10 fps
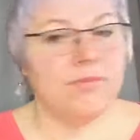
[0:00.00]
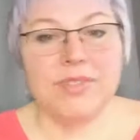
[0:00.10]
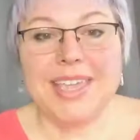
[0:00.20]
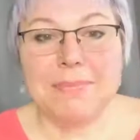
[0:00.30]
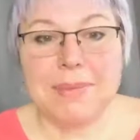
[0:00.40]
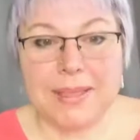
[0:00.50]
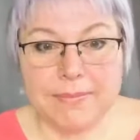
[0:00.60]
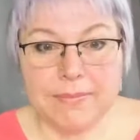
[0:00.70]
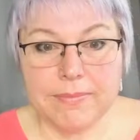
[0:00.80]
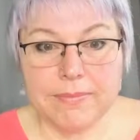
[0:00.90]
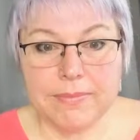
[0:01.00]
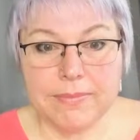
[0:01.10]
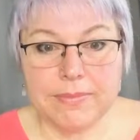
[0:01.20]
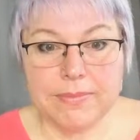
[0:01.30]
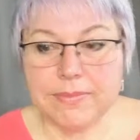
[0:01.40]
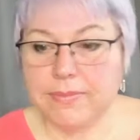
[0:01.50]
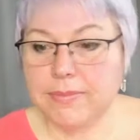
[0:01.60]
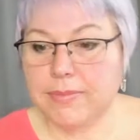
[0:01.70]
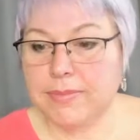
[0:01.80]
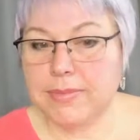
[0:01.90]
Keep it.
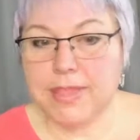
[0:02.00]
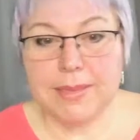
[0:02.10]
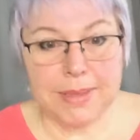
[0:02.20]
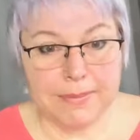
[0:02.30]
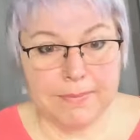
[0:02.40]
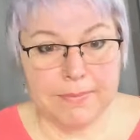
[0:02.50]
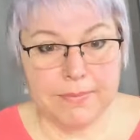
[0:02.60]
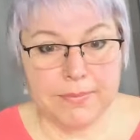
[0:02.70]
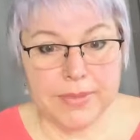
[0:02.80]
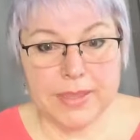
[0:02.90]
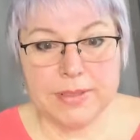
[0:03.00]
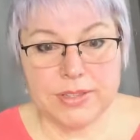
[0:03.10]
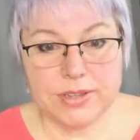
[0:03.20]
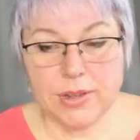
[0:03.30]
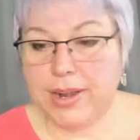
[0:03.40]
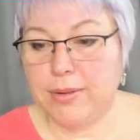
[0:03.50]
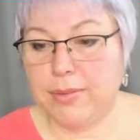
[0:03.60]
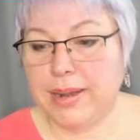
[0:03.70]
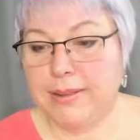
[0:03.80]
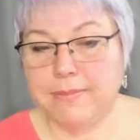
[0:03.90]
Keep it. Keep the snow. I don't
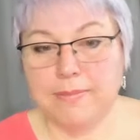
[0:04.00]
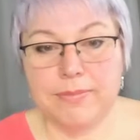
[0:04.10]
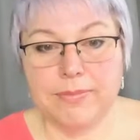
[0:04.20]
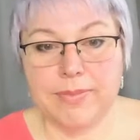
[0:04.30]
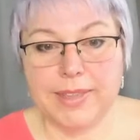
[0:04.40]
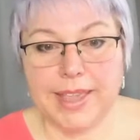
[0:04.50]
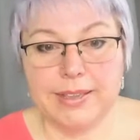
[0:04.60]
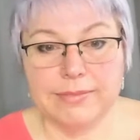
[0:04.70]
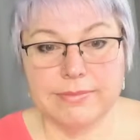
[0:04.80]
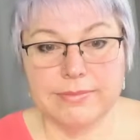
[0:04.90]
want it. Okay.